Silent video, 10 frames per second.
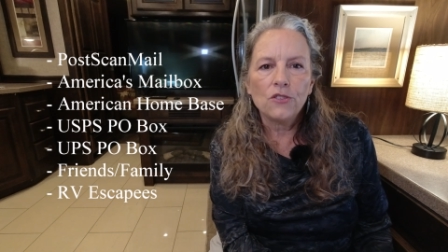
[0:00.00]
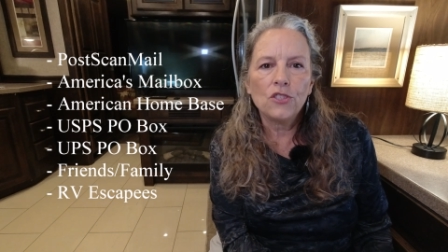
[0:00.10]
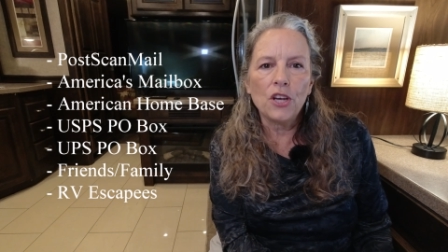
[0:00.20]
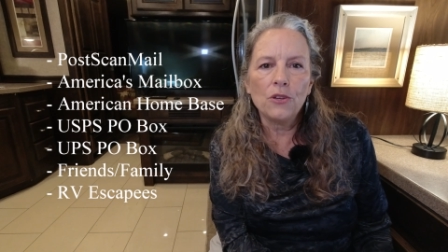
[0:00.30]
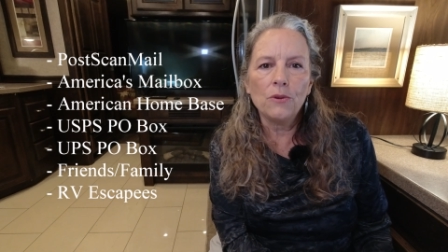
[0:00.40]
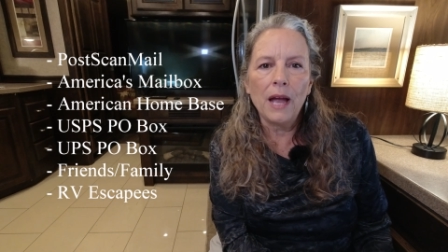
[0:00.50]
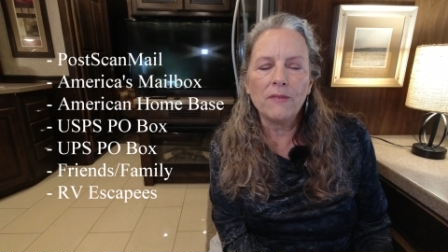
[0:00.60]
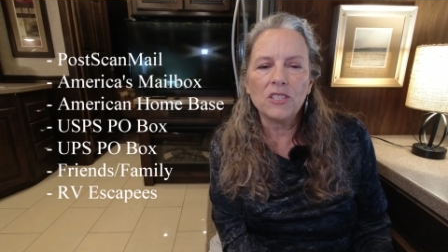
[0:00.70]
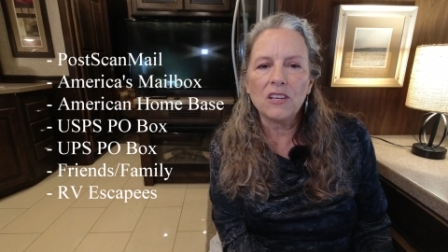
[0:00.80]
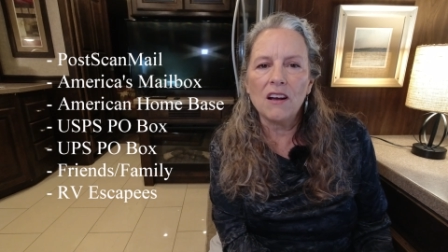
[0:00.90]
So you
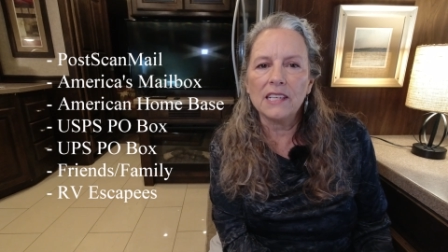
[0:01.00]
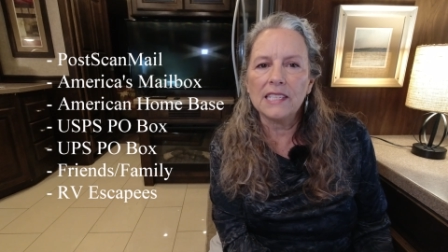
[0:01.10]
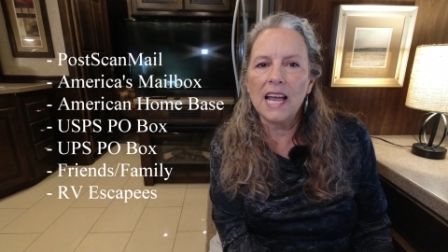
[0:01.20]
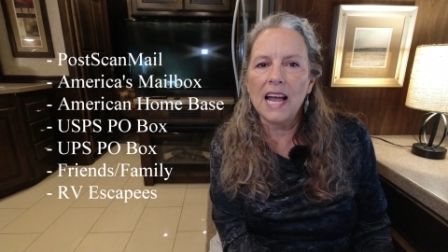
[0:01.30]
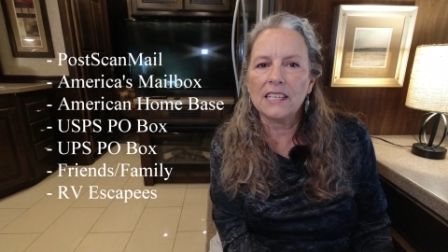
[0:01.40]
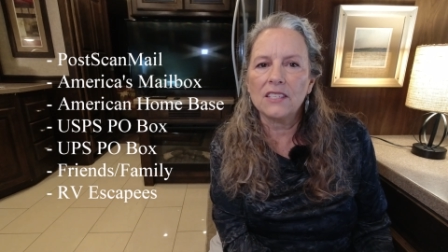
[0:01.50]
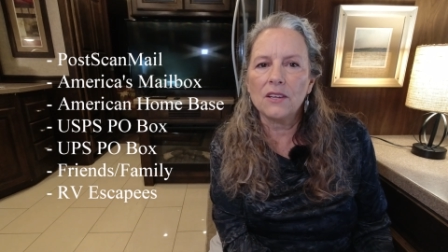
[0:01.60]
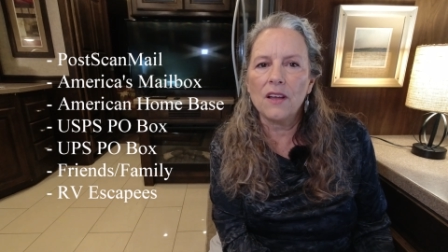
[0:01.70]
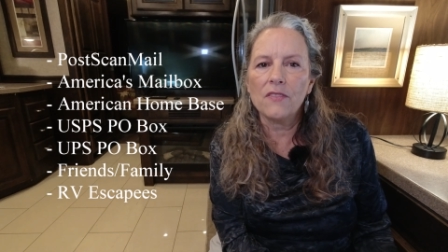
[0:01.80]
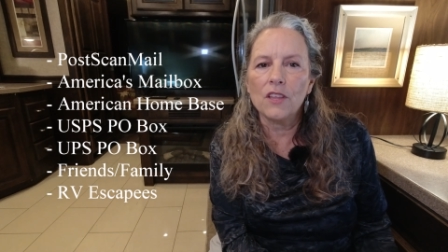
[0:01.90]
have to contact
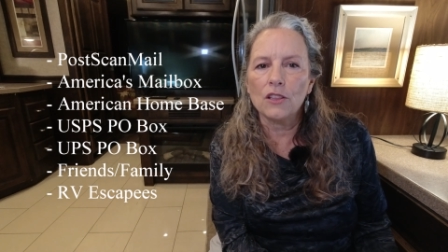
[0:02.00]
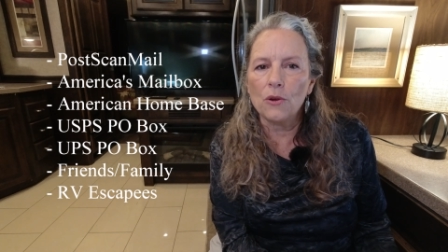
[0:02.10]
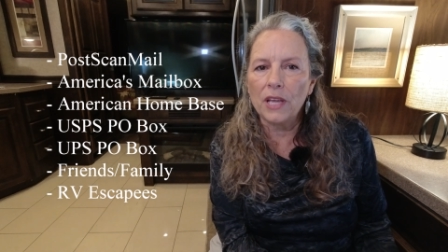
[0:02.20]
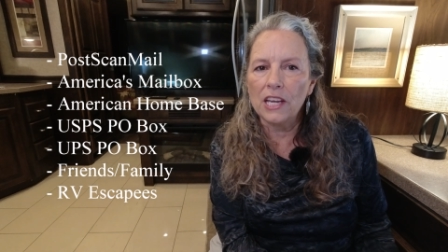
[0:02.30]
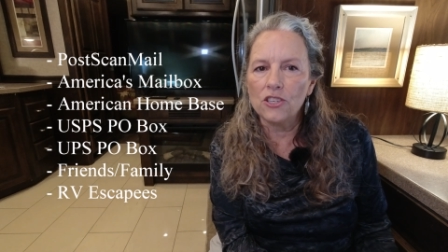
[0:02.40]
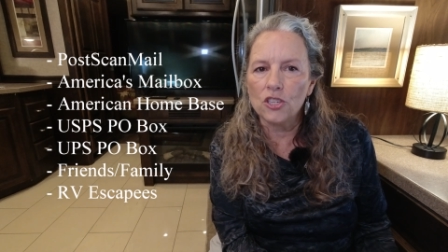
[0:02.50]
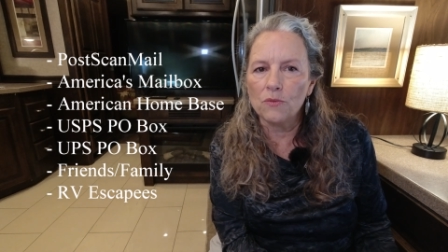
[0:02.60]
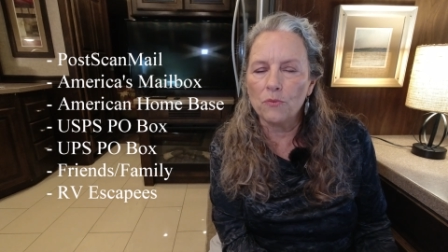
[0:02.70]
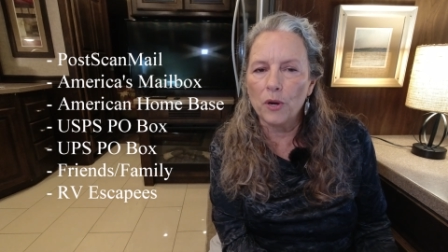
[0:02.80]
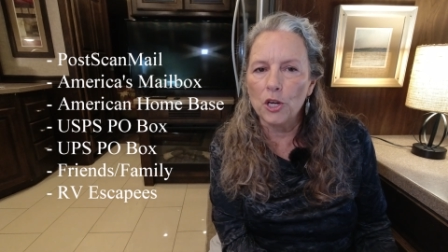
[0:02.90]
the
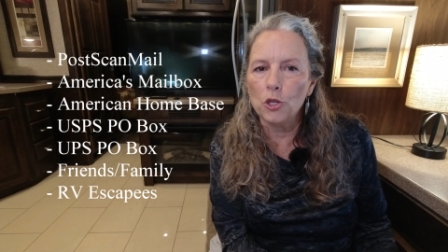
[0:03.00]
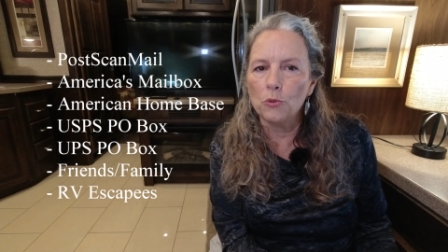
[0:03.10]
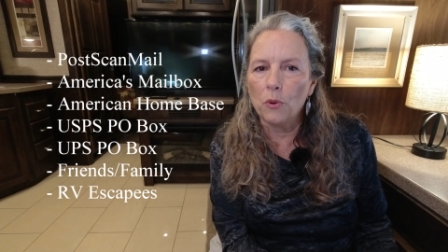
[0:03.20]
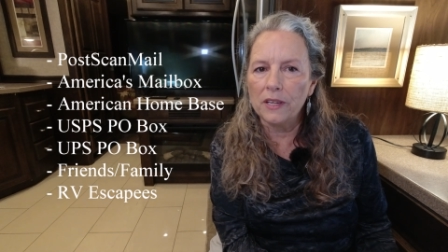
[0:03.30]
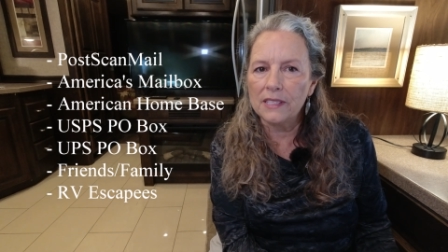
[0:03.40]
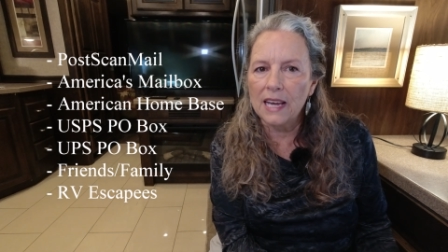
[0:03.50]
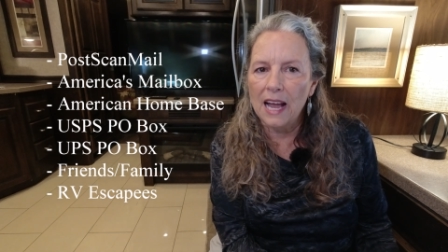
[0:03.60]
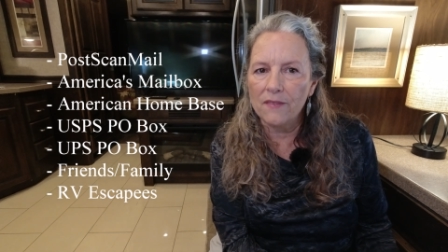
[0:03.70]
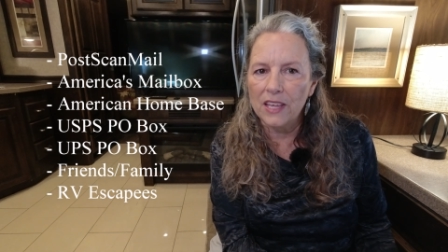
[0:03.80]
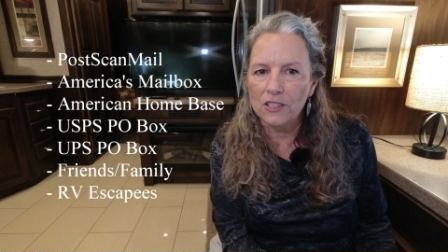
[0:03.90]
location where you'd want to
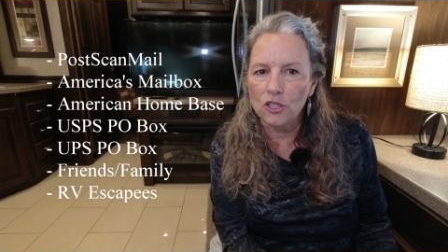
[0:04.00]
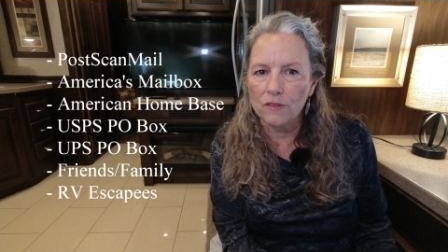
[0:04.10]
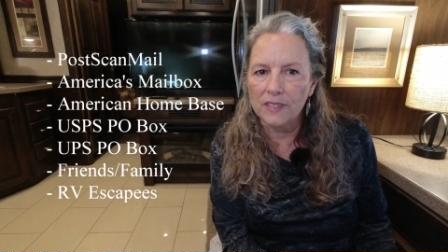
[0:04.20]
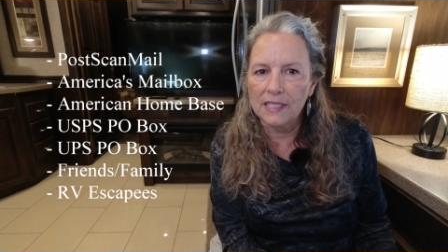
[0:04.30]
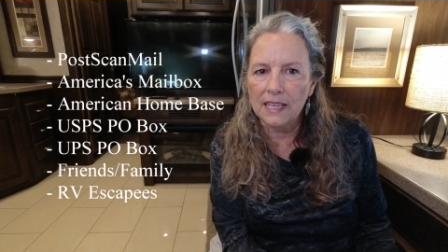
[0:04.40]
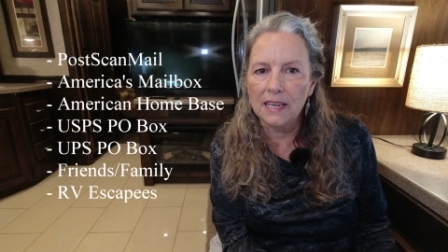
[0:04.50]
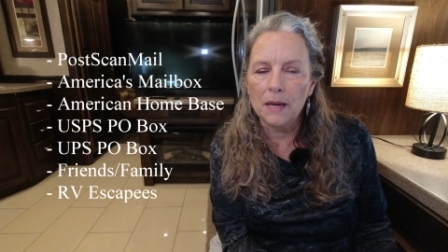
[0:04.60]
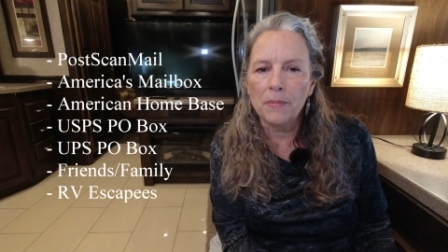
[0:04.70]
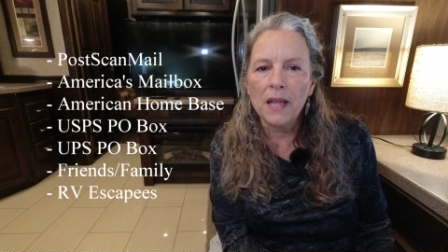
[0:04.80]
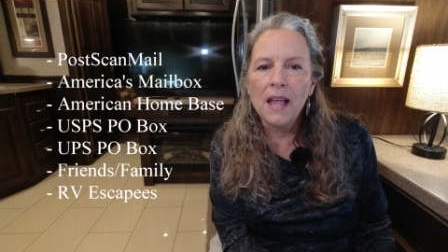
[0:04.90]
have that service set up.